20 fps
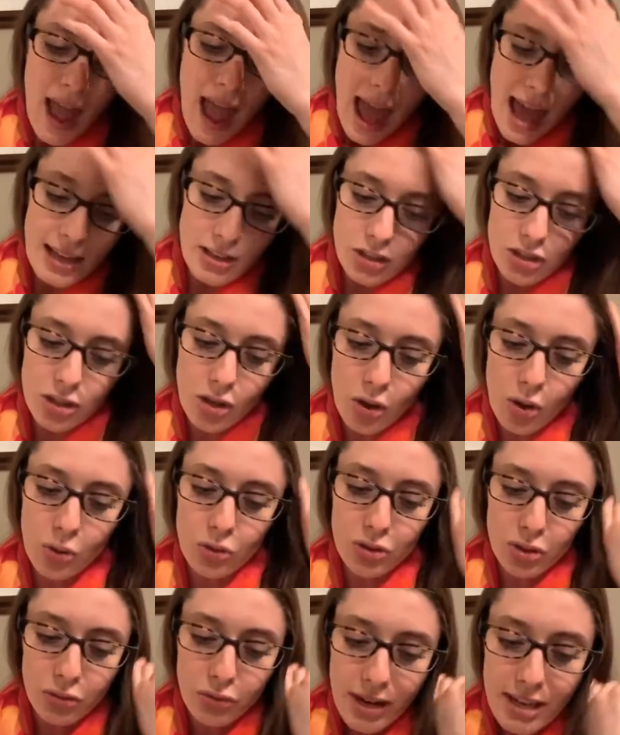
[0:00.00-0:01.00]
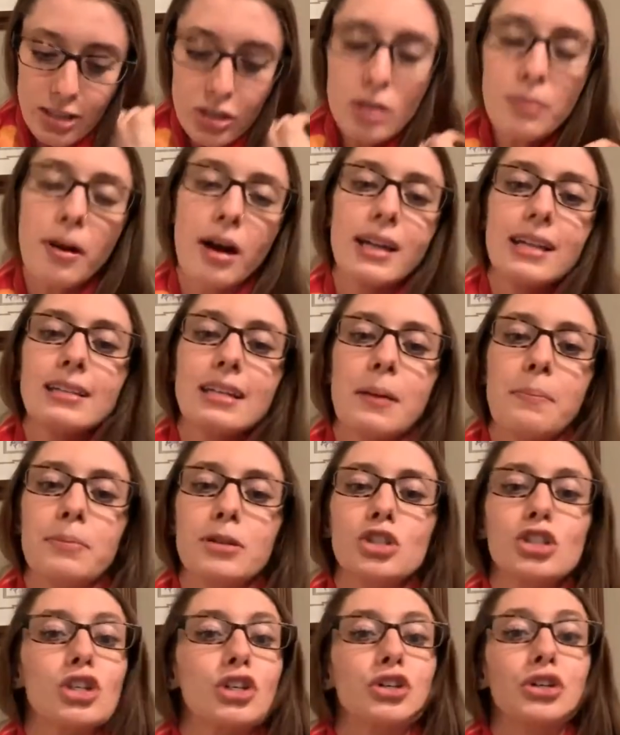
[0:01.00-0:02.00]
And so to raise your body
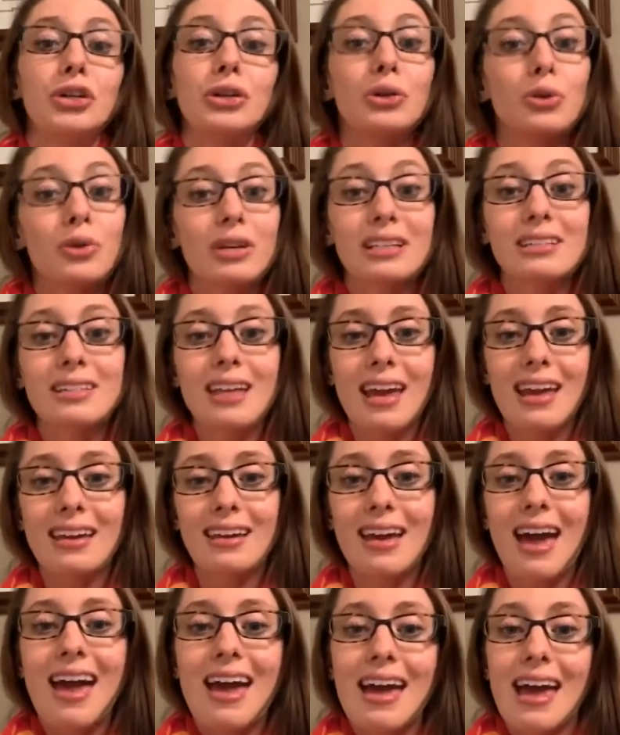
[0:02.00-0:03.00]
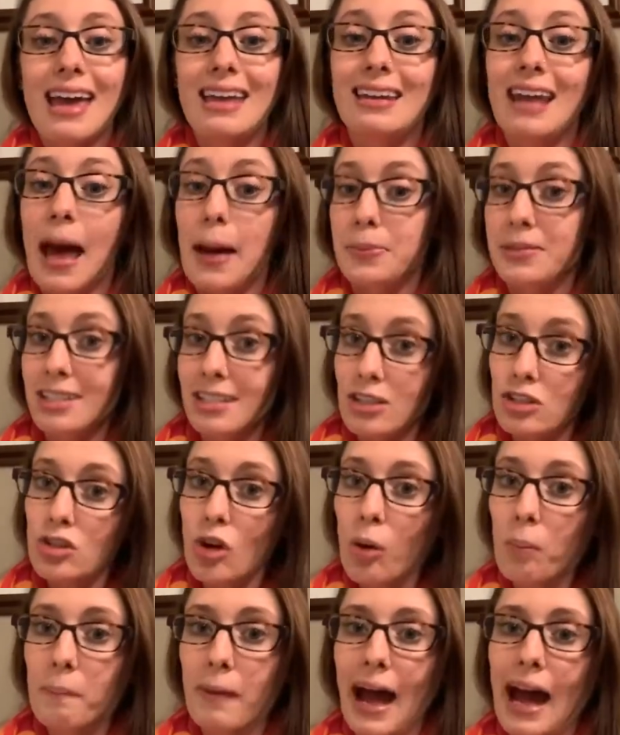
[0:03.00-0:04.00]
temperature, you can take an Epsom
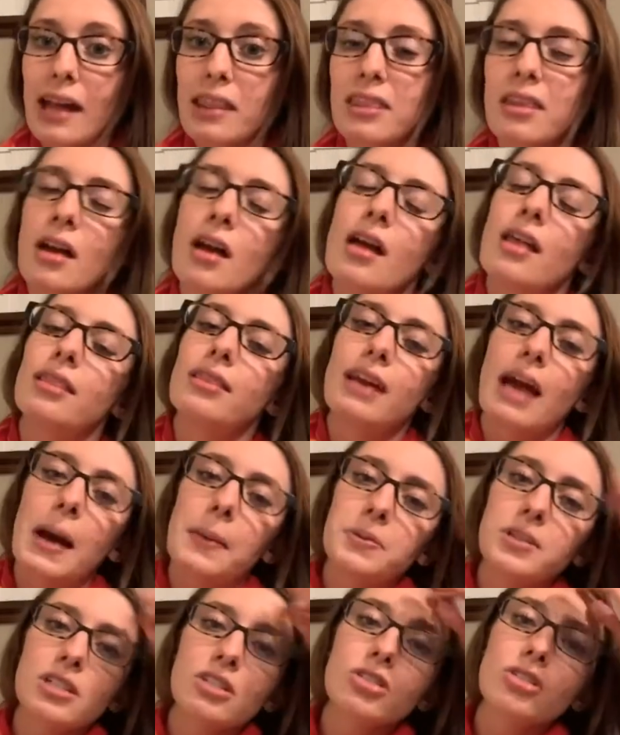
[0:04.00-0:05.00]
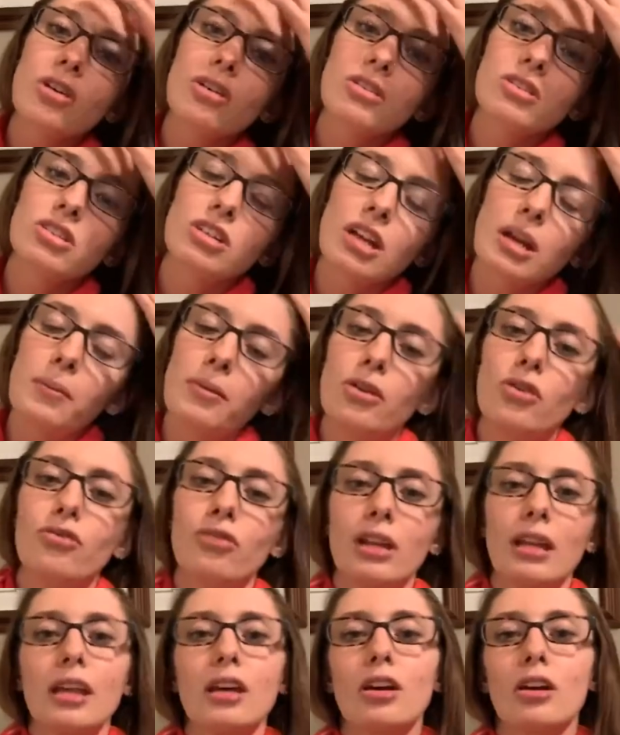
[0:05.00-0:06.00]
salt bath. The Epsom salt is going to be
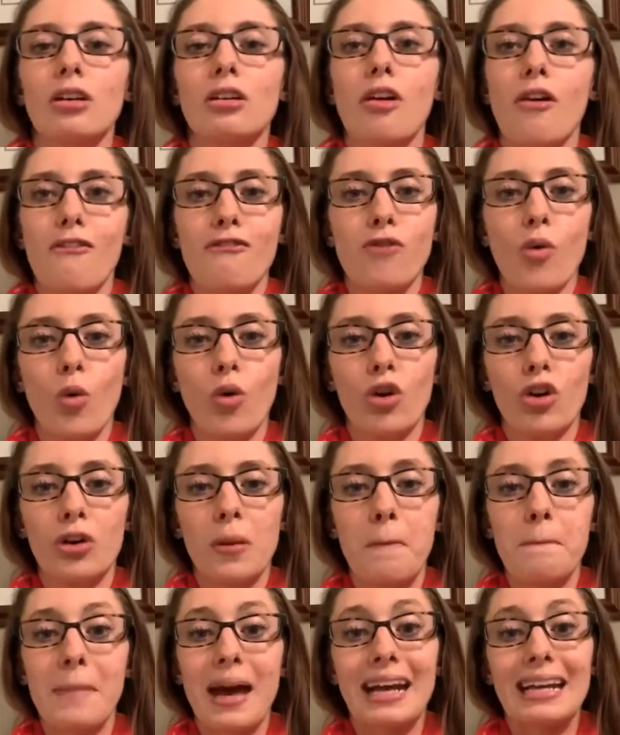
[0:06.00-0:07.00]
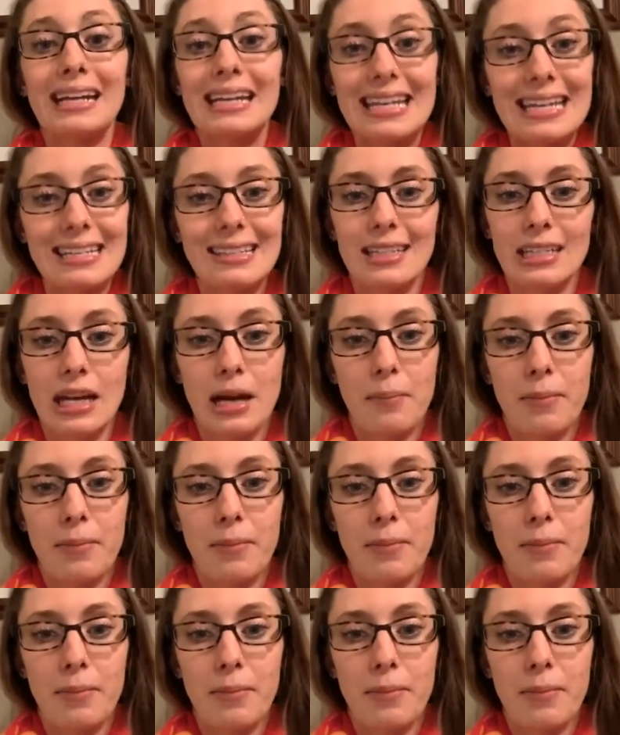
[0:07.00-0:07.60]
really good for magnesium.